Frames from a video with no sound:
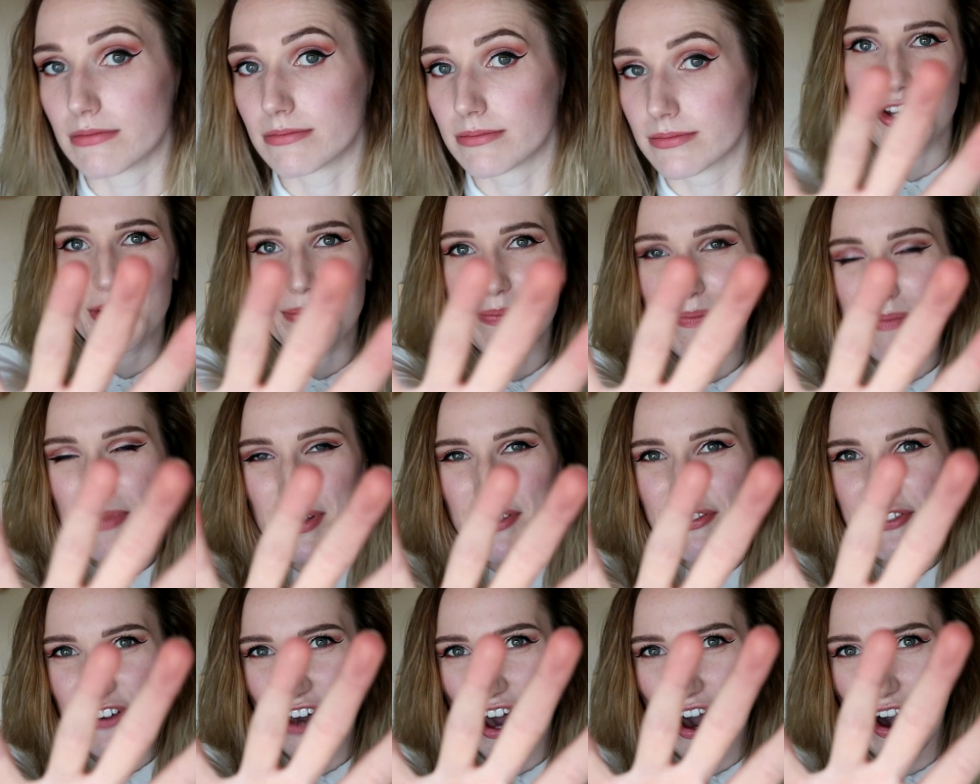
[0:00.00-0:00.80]
Number
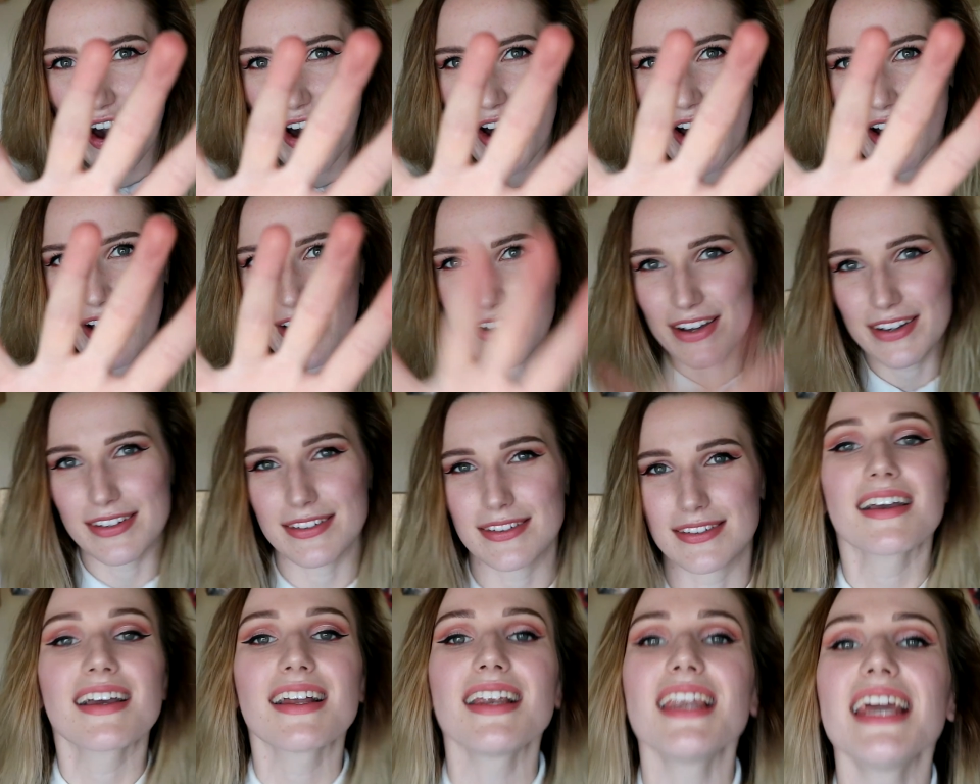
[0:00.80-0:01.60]
4,
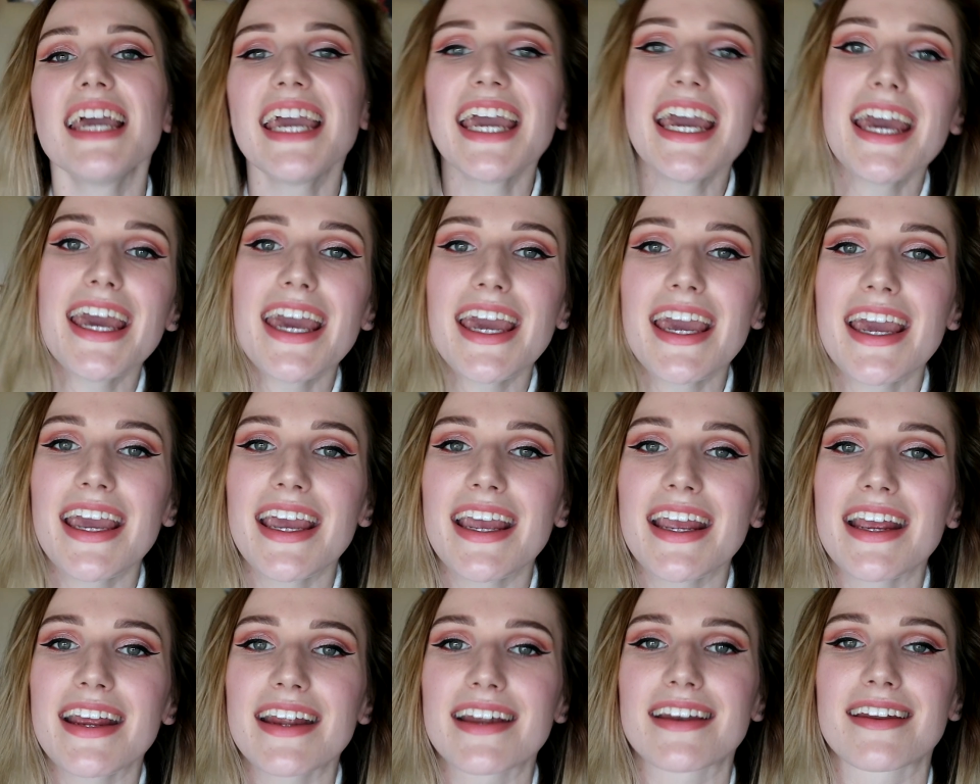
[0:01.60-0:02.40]

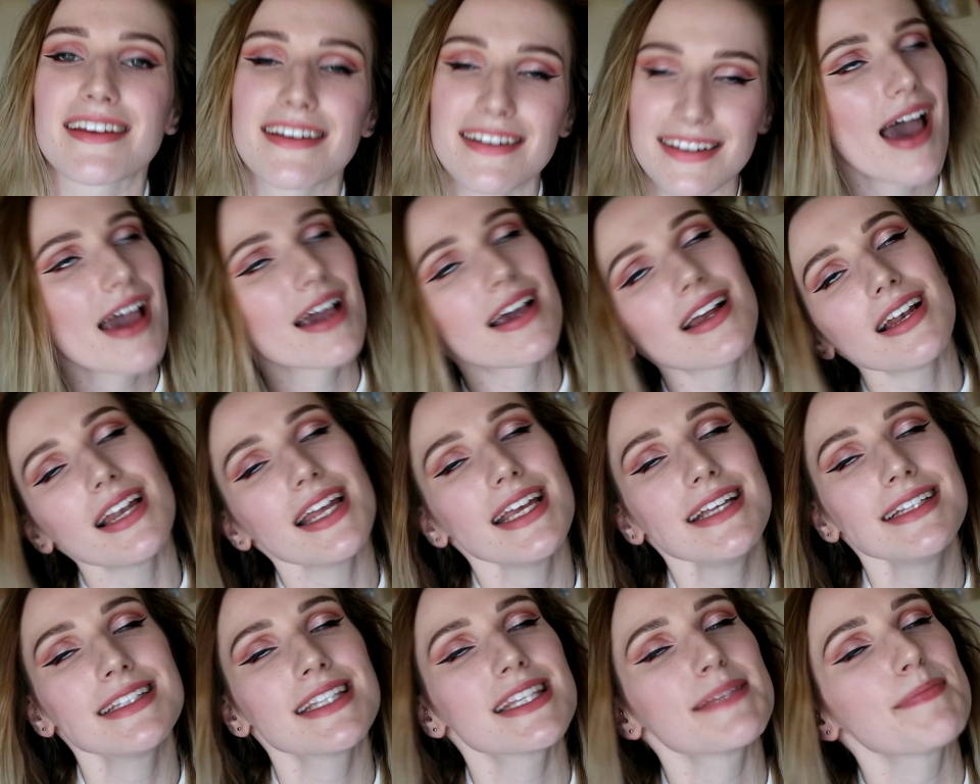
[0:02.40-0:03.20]
clean. A
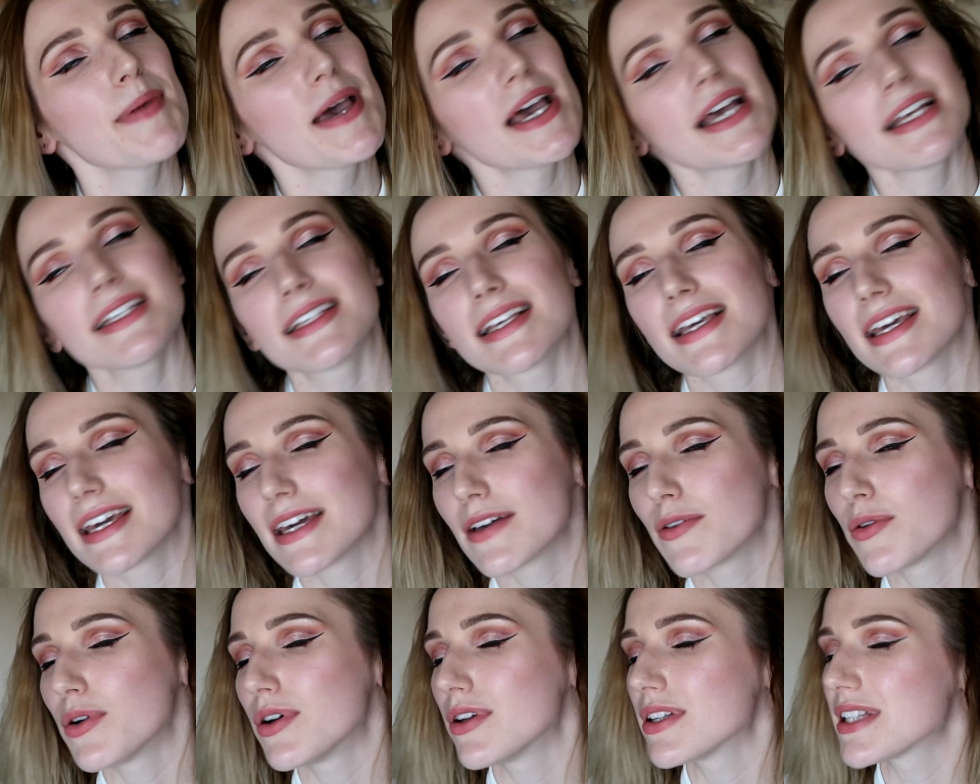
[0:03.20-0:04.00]
clean space
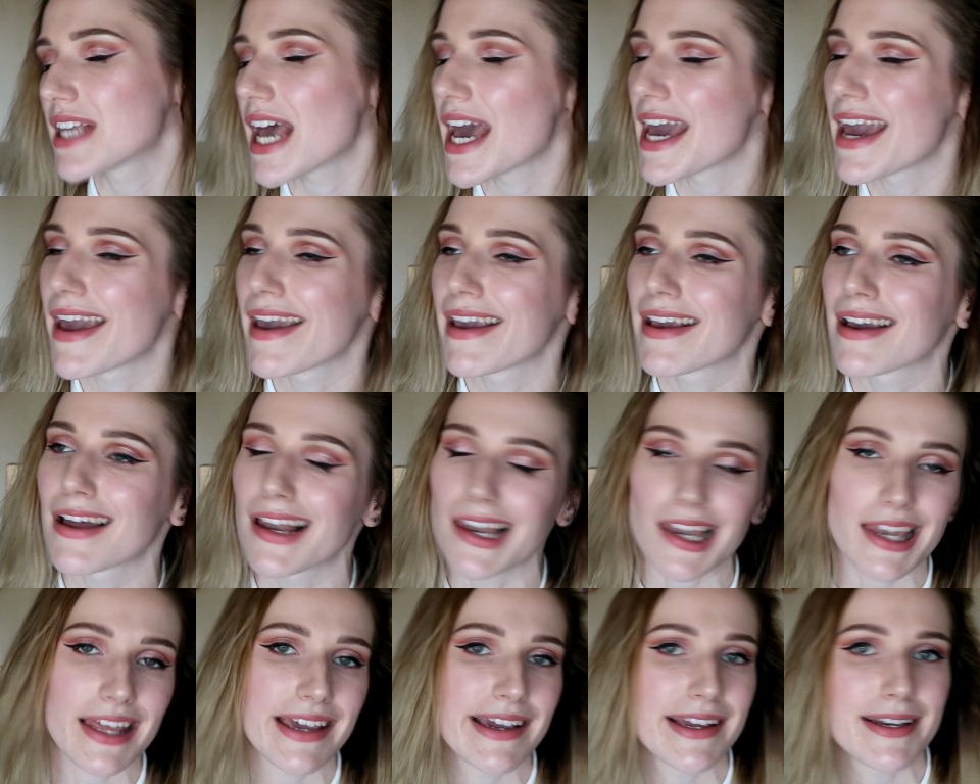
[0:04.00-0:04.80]
equals a
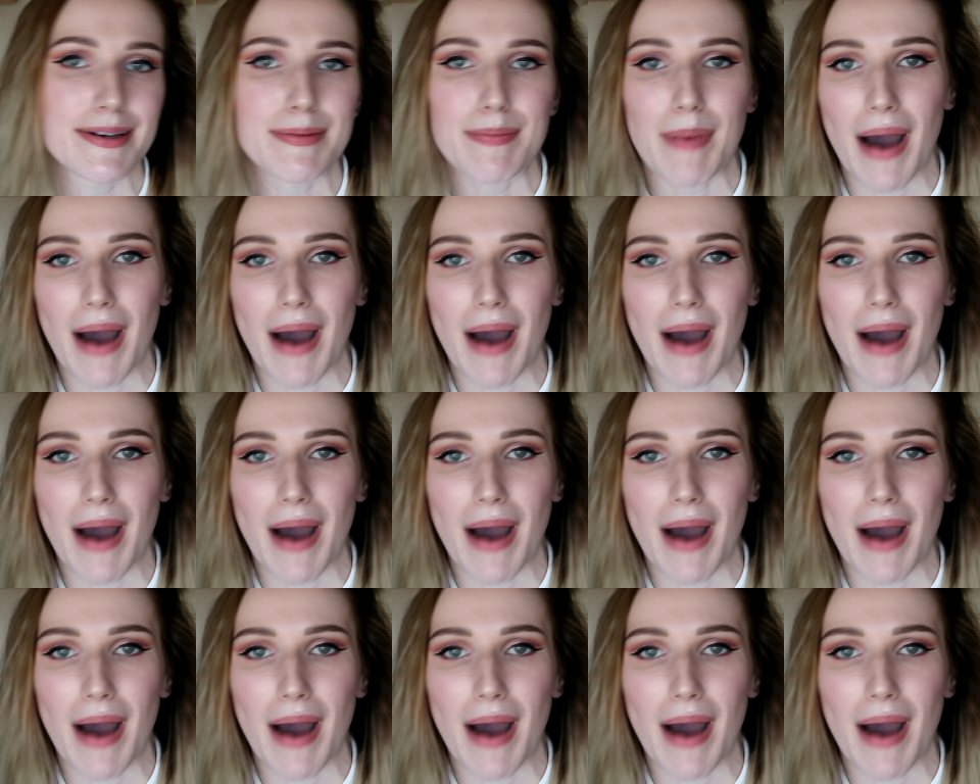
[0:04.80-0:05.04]
clean